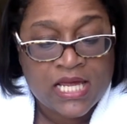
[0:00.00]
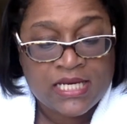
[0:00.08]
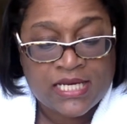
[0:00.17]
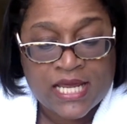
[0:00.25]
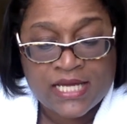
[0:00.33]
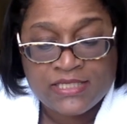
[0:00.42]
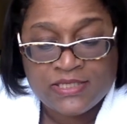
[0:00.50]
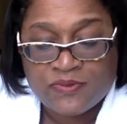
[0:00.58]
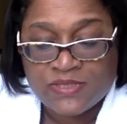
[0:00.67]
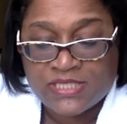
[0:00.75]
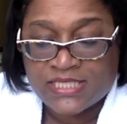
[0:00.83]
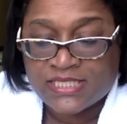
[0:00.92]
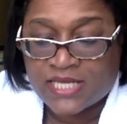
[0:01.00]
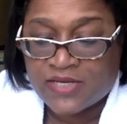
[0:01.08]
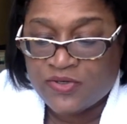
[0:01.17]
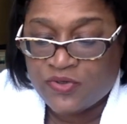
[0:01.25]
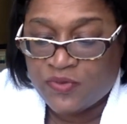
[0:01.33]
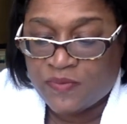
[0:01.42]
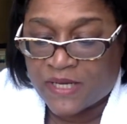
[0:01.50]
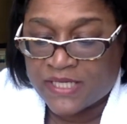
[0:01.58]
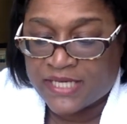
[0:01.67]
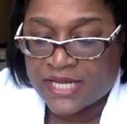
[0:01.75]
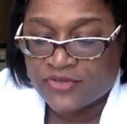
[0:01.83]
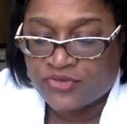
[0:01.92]
Next was this Anew by
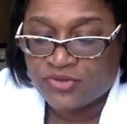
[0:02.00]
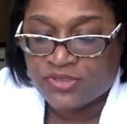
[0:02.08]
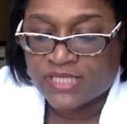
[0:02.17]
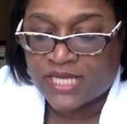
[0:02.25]
Naturals